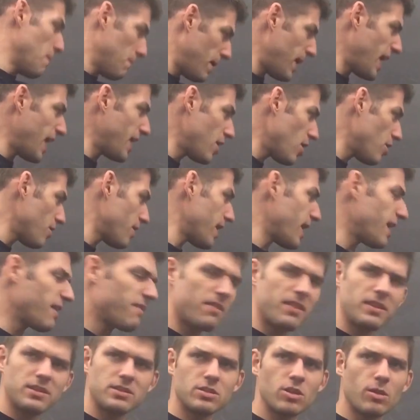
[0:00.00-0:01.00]
But I know
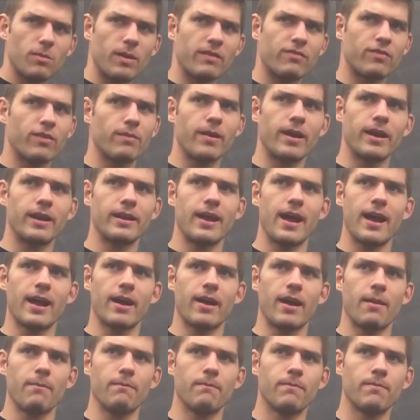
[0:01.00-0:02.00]
that this is all my free body
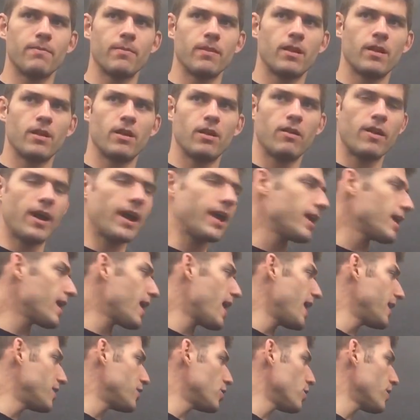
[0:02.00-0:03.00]
diagram, right?
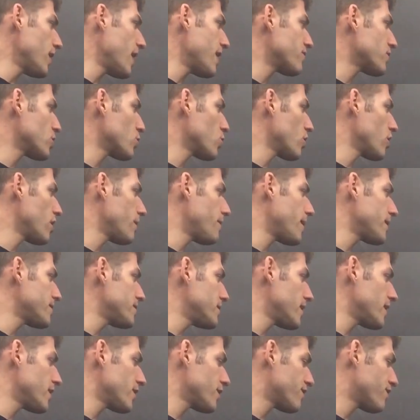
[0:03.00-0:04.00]
I don't have to worry
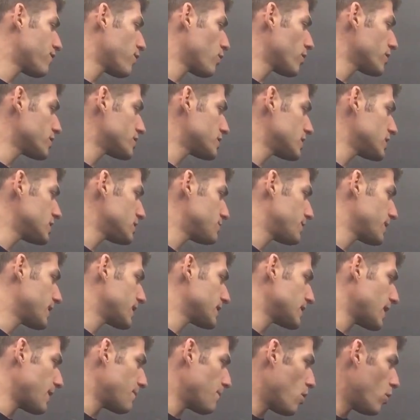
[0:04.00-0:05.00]
about the other forces
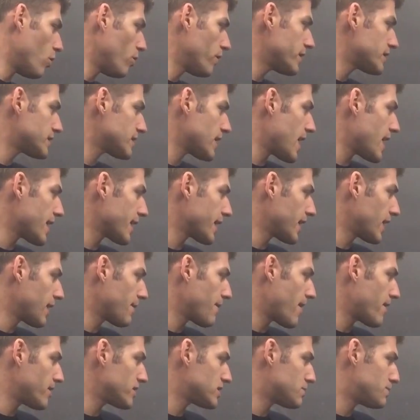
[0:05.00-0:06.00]
because I'm only talking
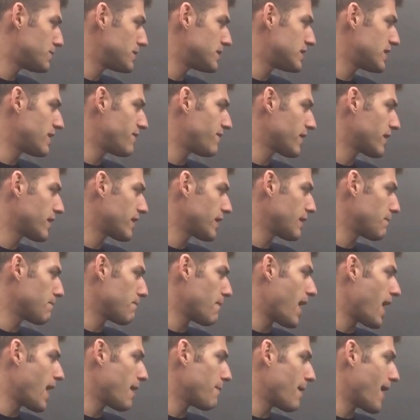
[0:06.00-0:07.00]
about specifically
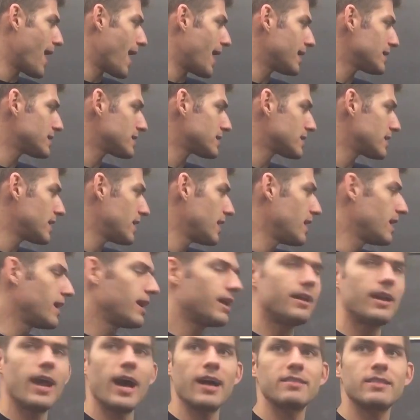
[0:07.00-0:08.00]
my mass,
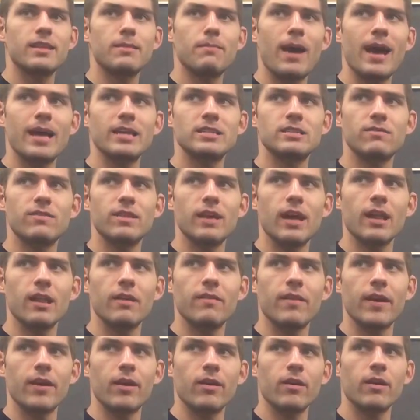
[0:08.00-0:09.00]
not the mass of the
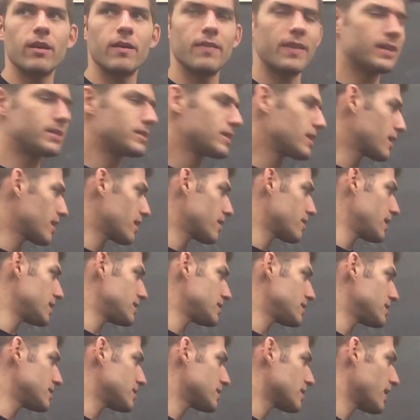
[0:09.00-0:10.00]
elevator. And that's
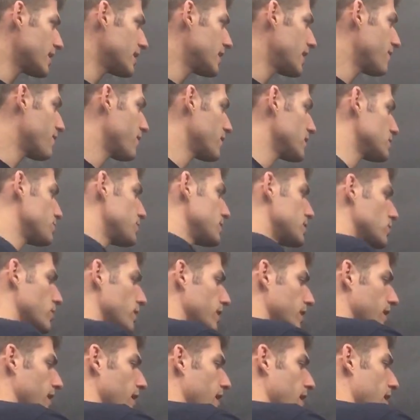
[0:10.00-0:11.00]
the slight difference
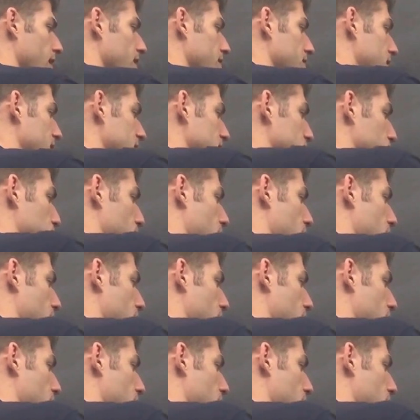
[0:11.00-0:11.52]
between this